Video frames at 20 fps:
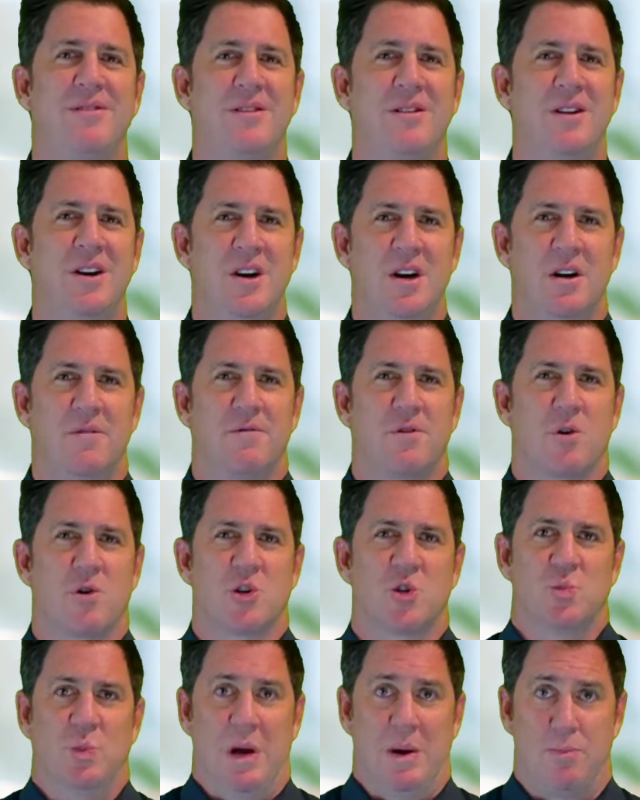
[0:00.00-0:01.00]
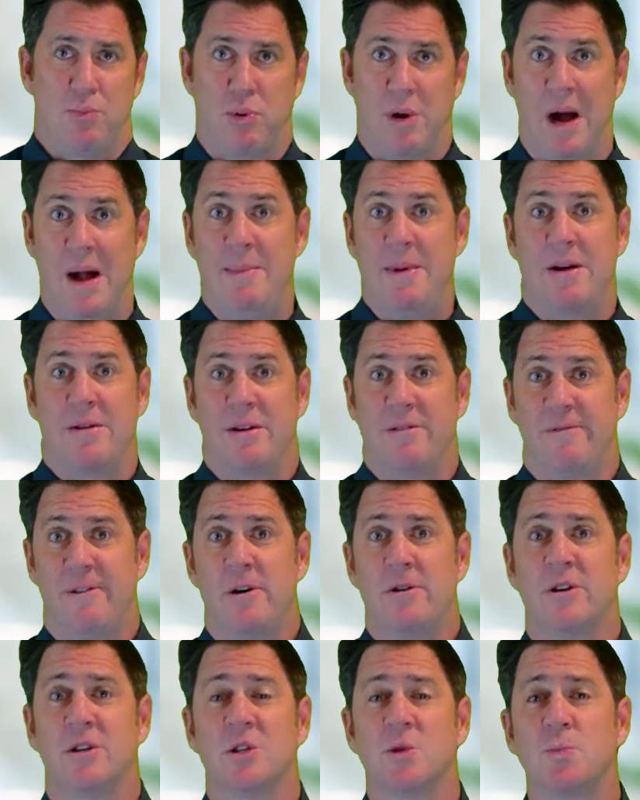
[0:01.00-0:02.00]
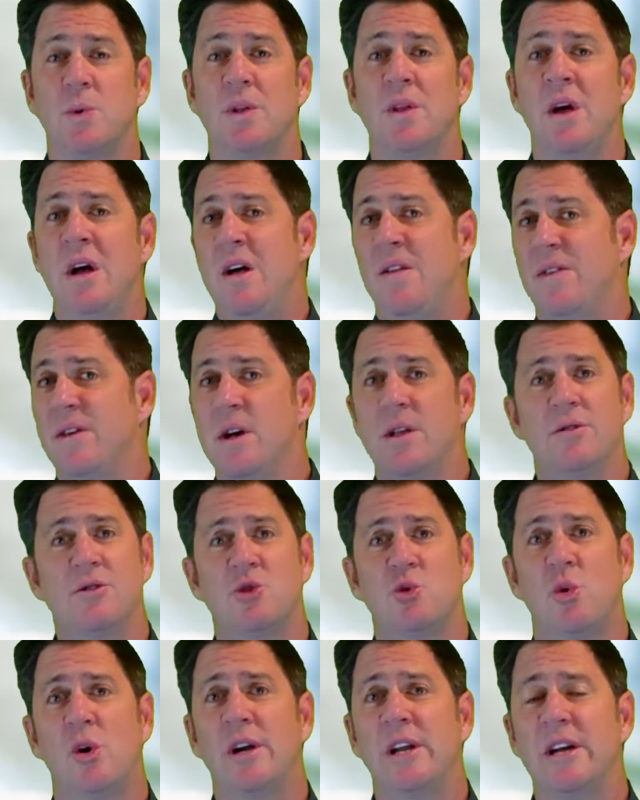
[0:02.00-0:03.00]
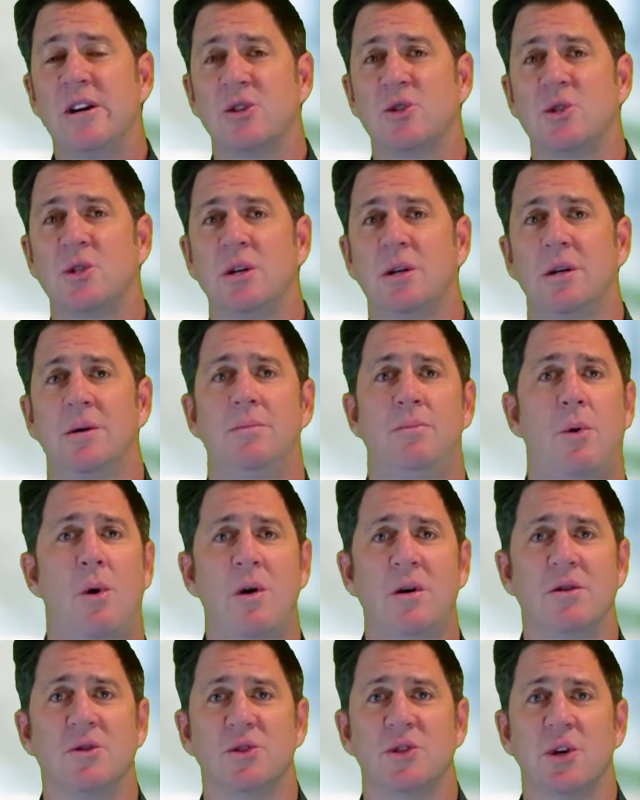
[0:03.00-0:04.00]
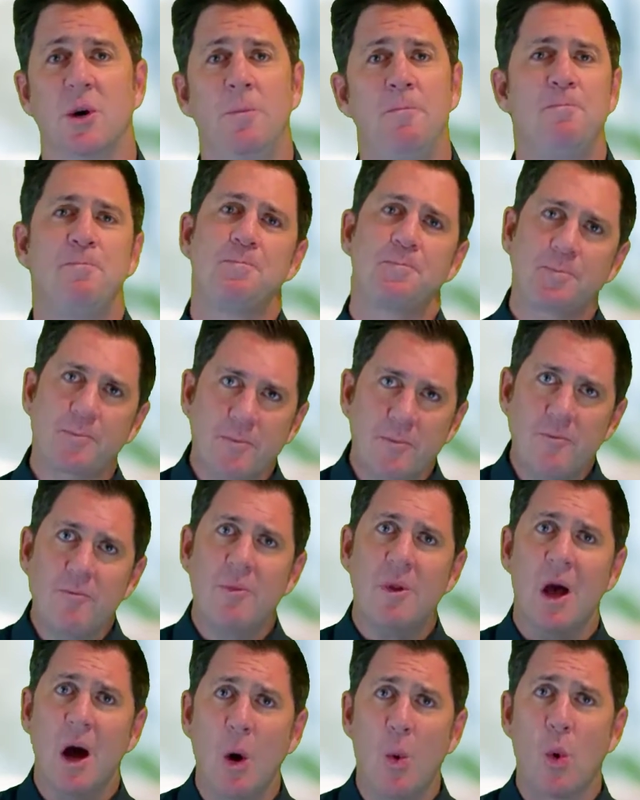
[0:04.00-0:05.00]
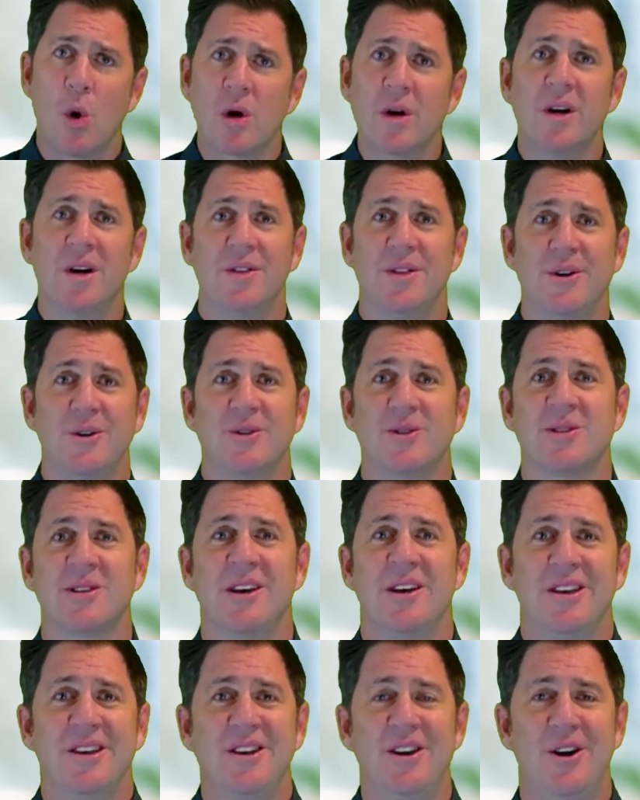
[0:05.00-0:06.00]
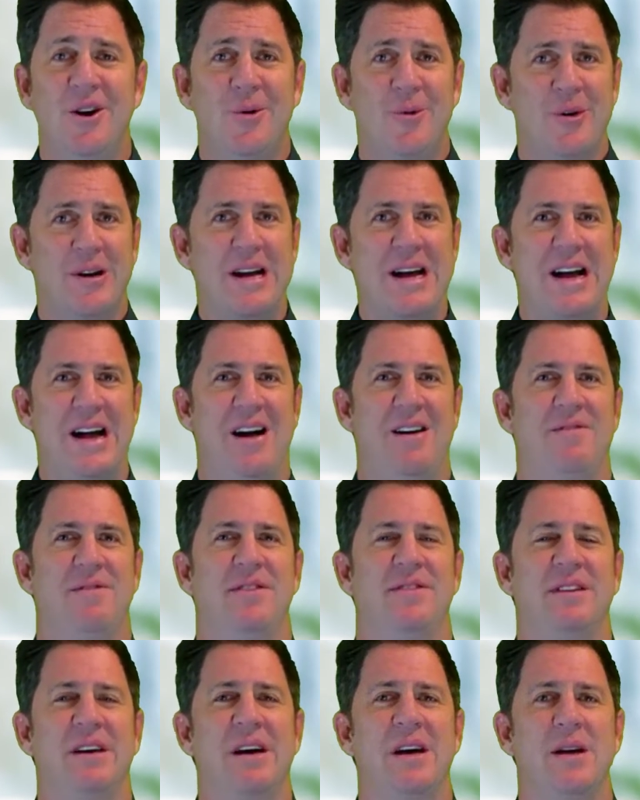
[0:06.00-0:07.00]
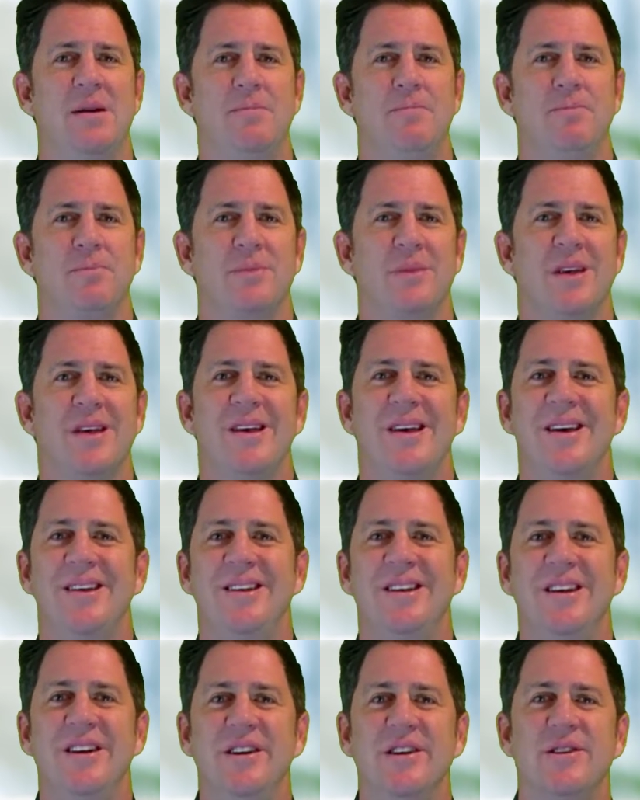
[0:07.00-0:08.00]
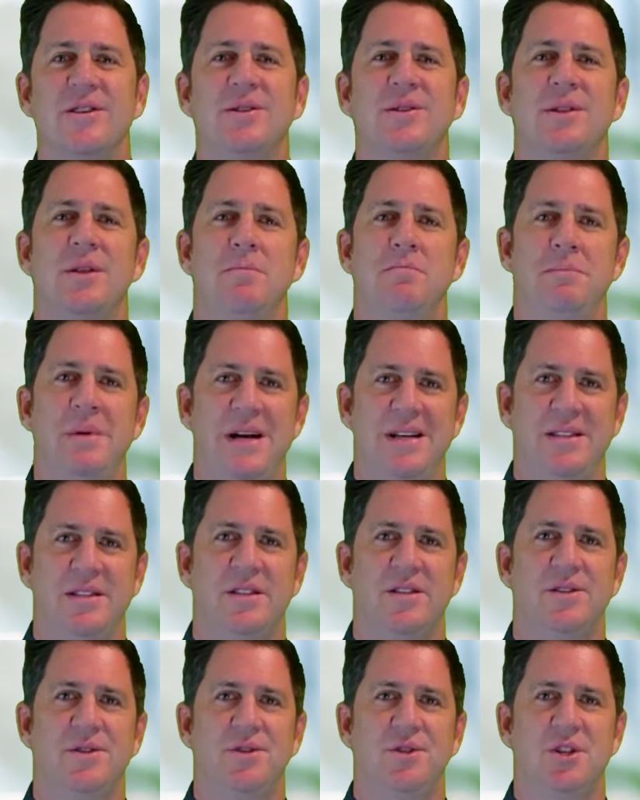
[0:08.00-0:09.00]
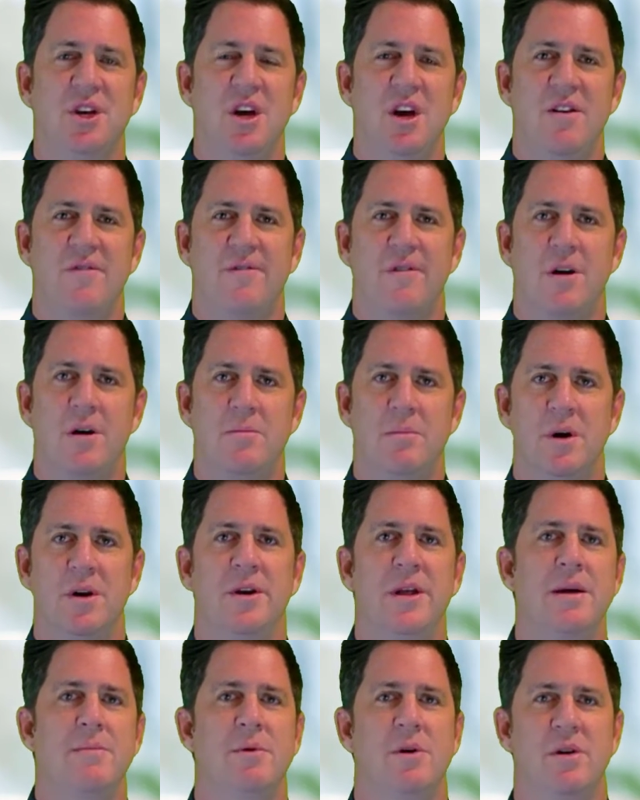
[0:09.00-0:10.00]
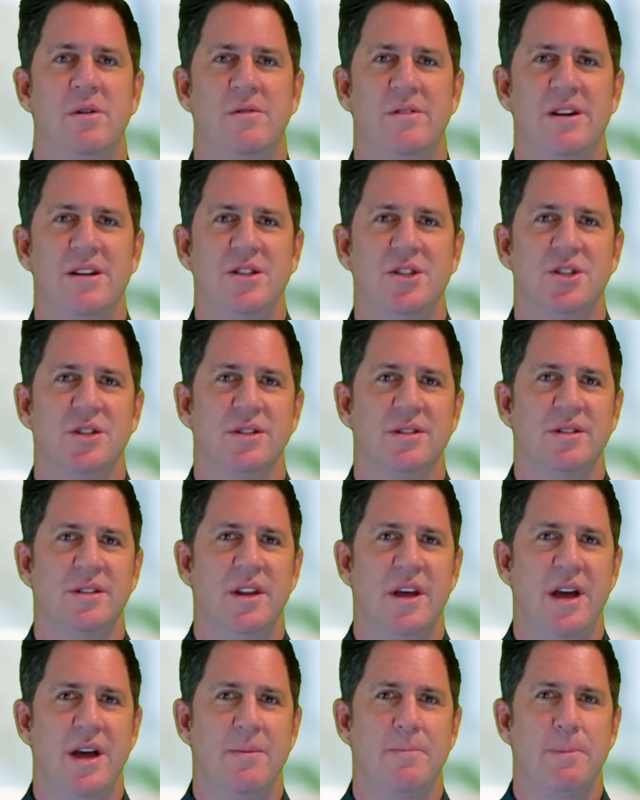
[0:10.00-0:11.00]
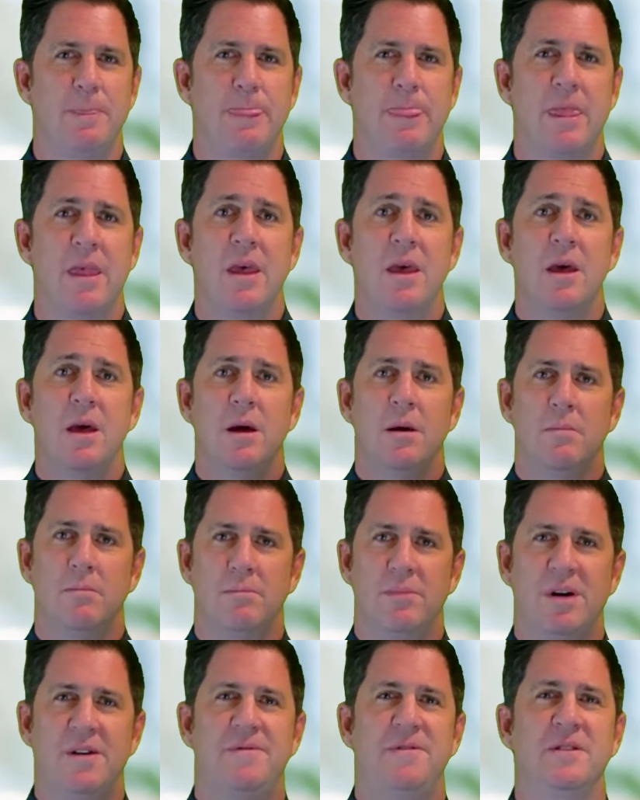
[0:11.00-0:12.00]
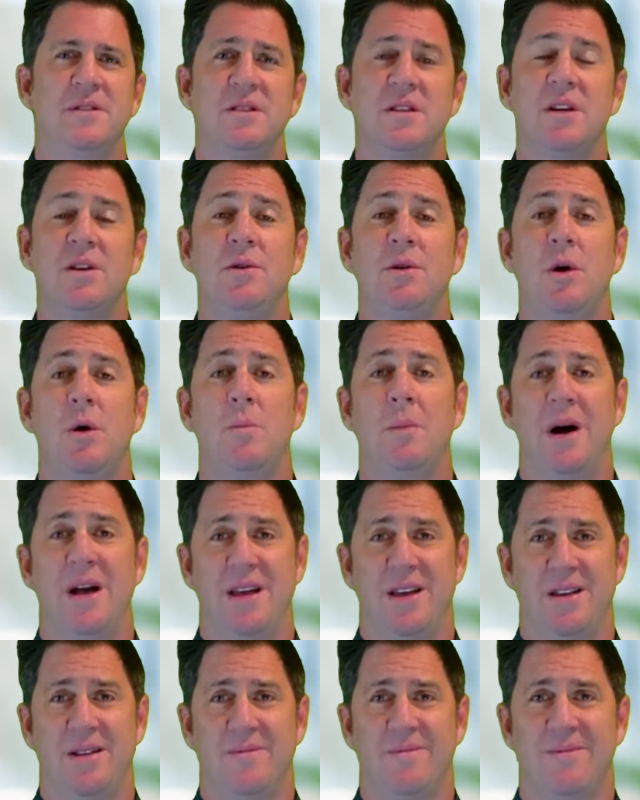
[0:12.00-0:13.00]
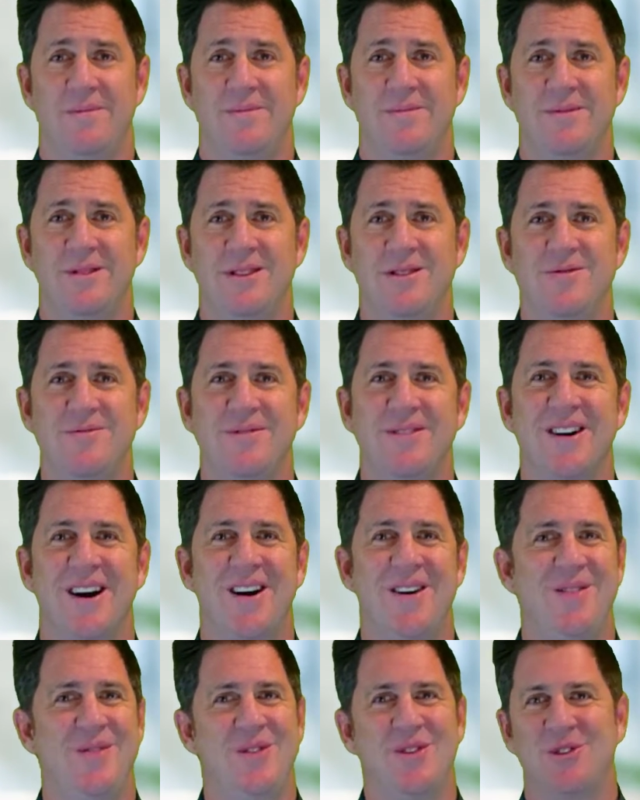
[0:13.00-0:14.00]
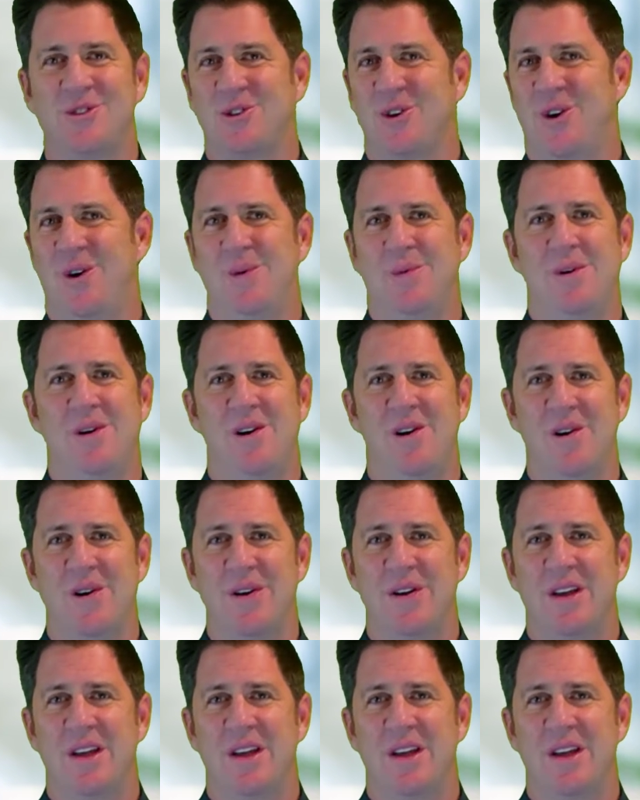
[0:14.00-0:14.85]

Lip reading: are, of course, my primary focus, but the other 20 are still important. So I'll work on those, when I have the time. And here's the message for our Monday motivation today. And Buffett said, no, Mike, you've got this all wrong.